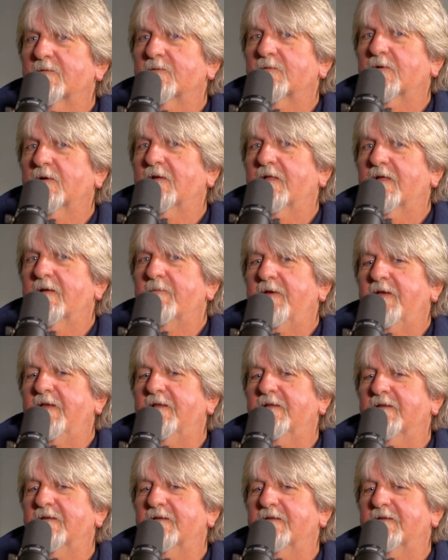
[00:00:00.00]
Well, I
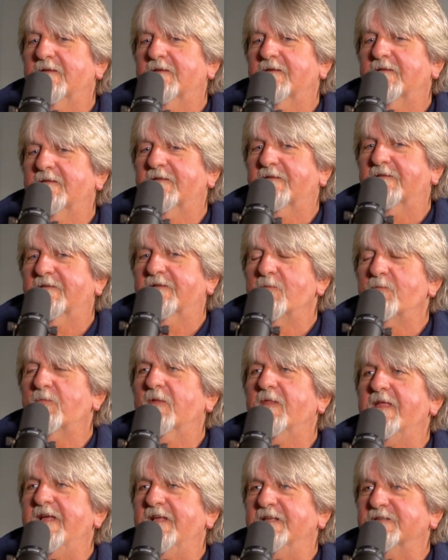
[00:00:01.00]
mean, the
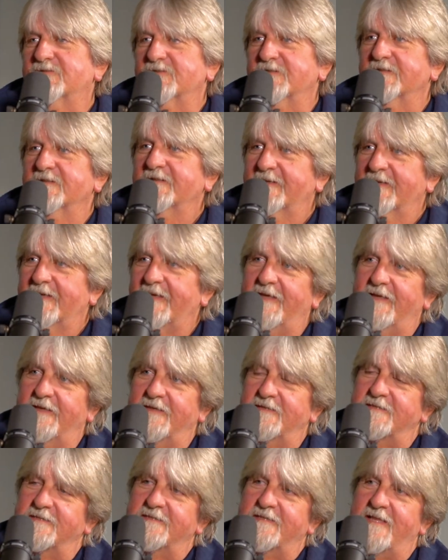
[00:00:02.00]
simple answer
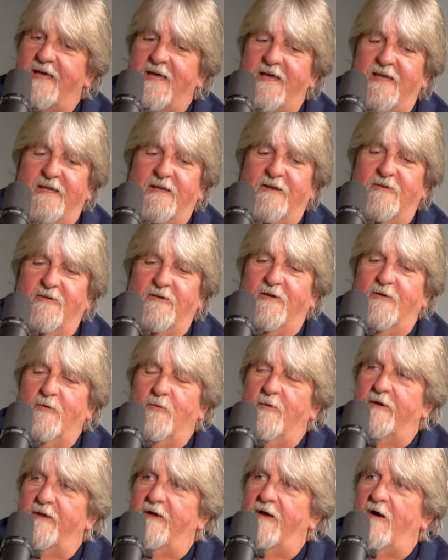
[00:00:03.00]
is that, you know, you don't
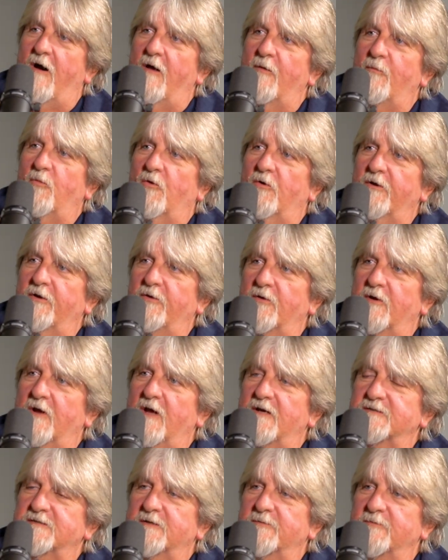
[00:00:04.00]
want to onboard new
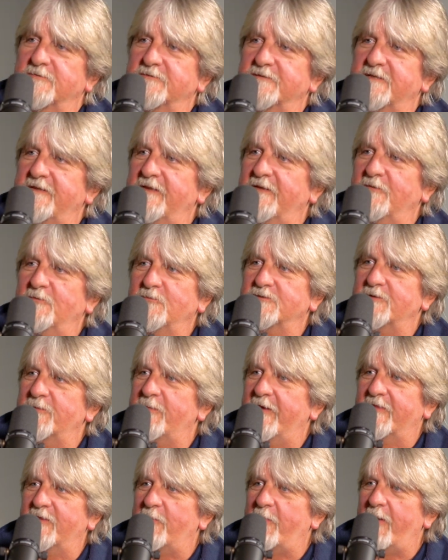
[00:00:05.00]
customers and then lose them
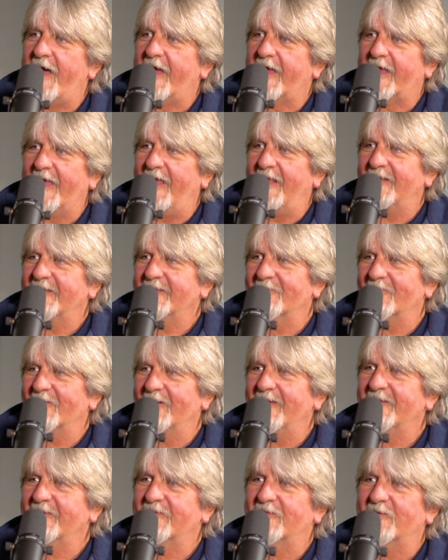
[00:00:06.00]
at the back end,
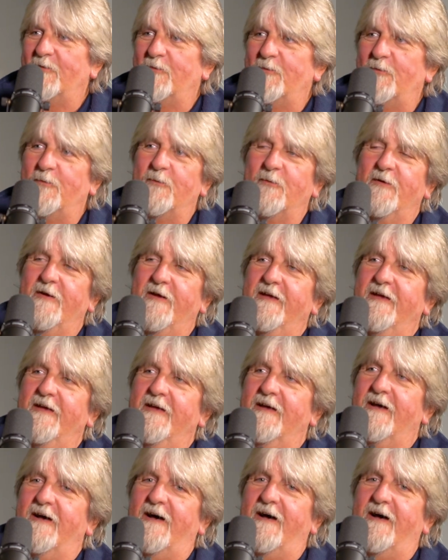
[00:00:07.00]
right? So,
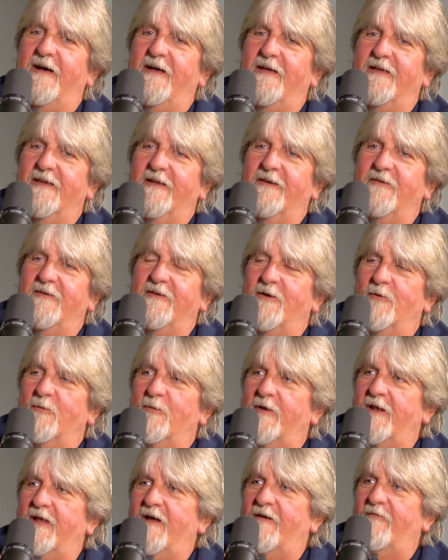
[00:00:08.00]
you know, you don't
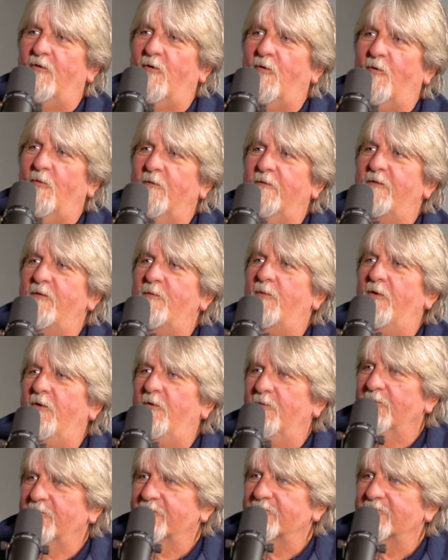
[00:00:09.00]
want to have a hole in the
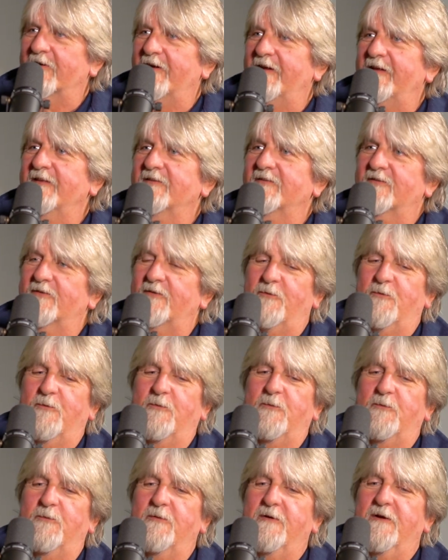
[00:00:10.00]
boat, right?
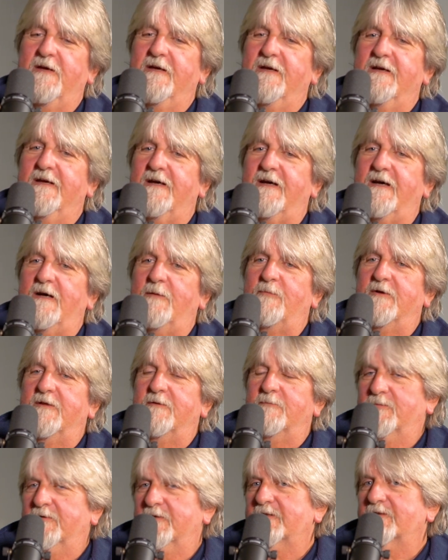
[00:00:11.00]
So,
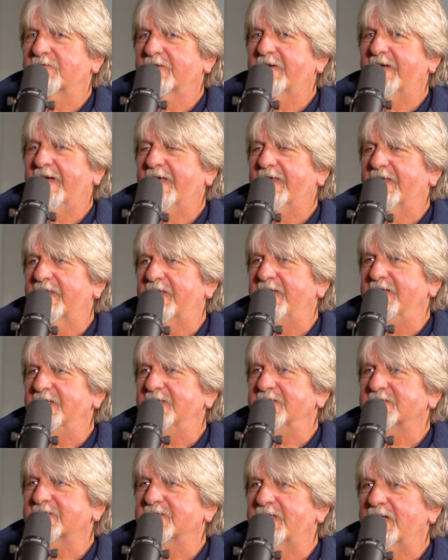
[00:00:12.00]
But the reality
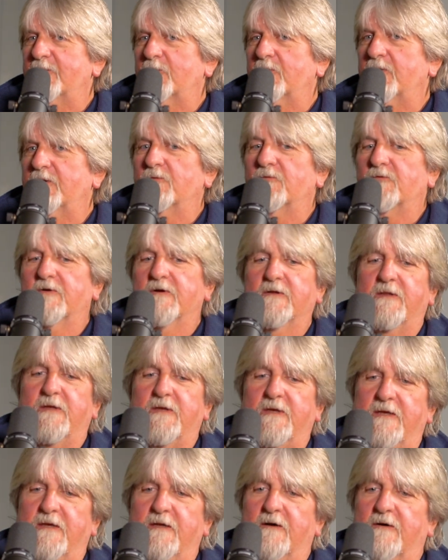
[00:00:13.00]
is that we
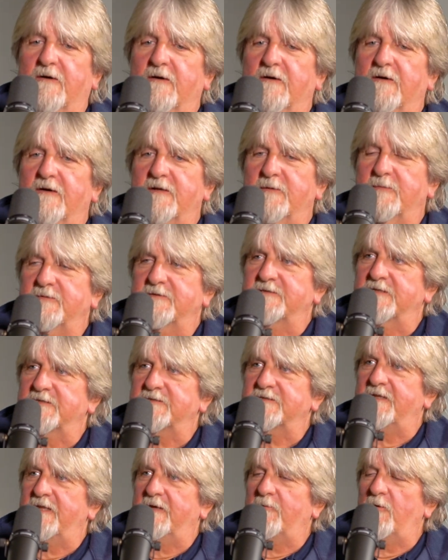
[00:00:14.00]
really are in a
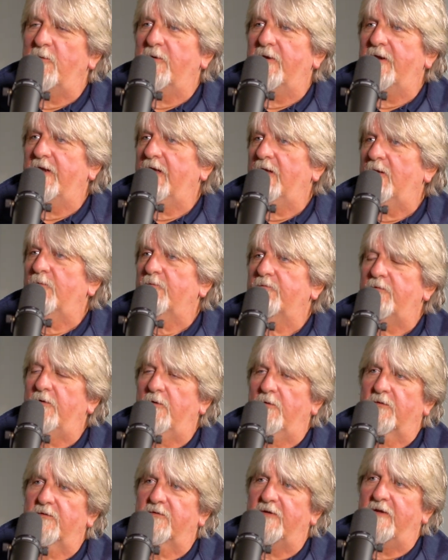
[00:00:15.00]
position that we want to help
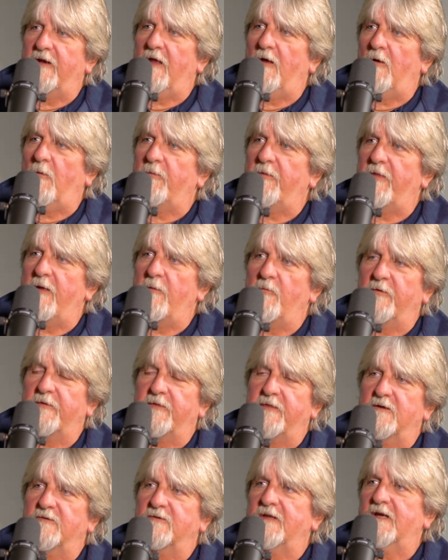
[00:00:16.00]
folks and help them with
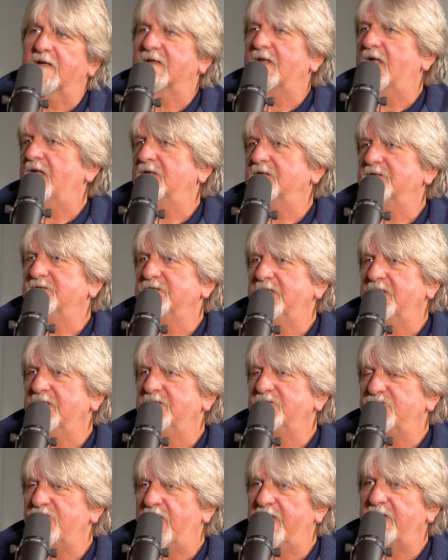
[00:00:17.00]
their technology,
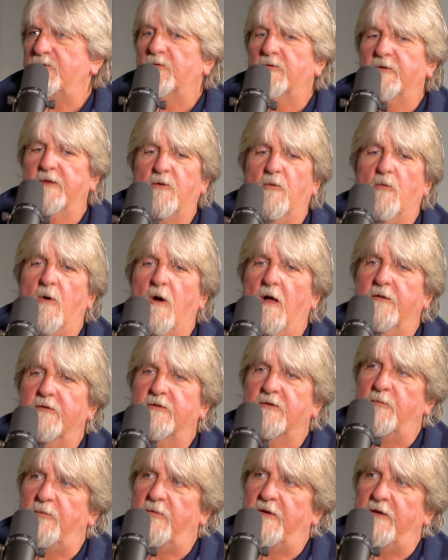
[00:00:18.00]
and genuinely want
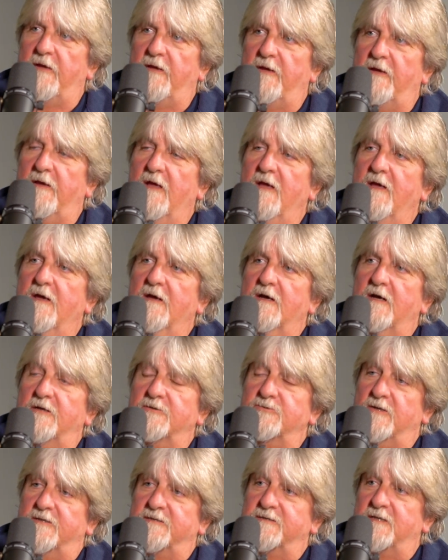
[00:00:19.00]
to be a
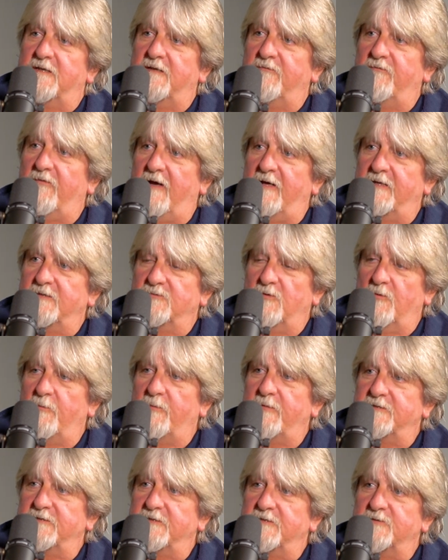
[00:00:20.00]
trusted advisor and
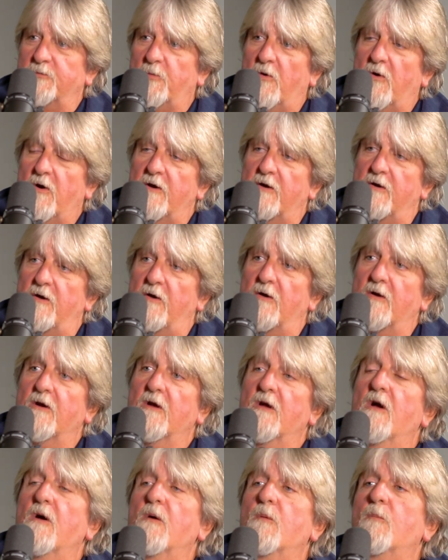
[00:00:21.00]
business partner
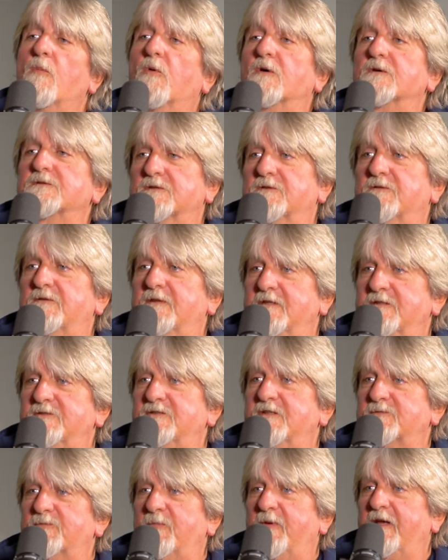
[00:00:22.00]
more so than
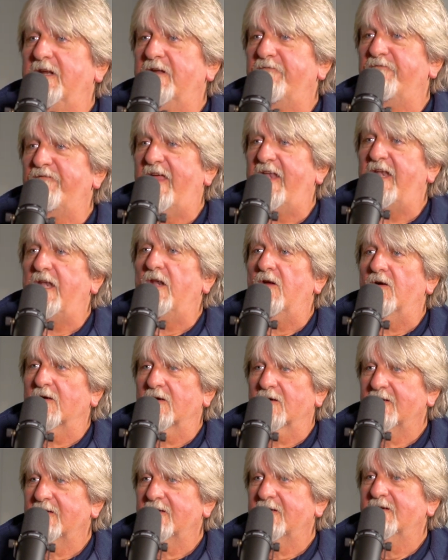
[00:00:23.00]
just being a
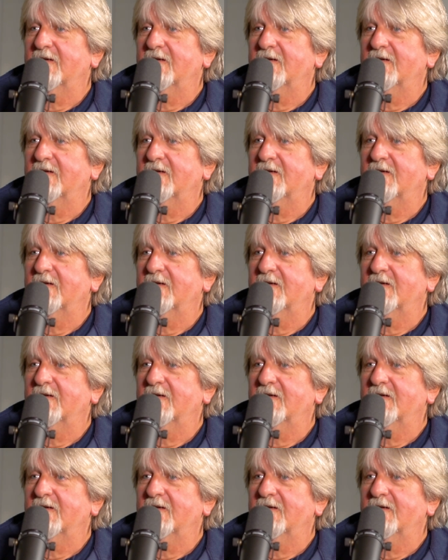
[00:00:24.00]
vendor.